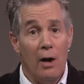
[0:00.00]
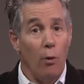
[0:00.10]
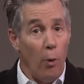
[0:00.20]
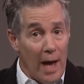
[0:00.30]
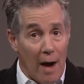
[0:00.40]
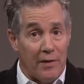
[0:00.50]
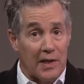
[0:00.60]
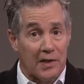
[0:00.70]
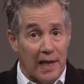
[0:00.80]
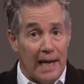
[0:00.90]
We
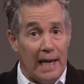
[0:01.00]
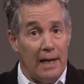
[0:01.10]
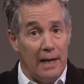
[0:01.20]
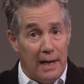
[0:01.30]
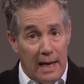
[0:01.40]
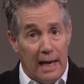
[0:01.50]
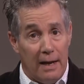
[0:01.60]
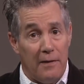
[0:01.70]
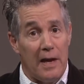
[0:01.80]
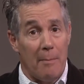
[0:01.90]
obviously
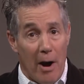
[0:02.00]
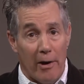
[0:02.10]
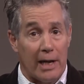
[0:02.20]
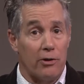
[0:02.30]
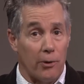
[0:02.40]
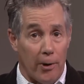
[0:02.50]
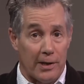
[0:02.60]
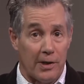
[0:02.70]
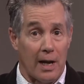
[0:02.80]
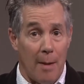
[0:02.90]
need the American
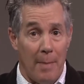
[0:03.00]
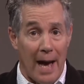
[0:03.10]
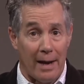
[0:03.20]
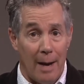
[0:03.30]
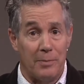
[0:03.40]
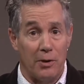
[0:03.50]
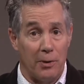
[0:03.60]
tourists to come back up to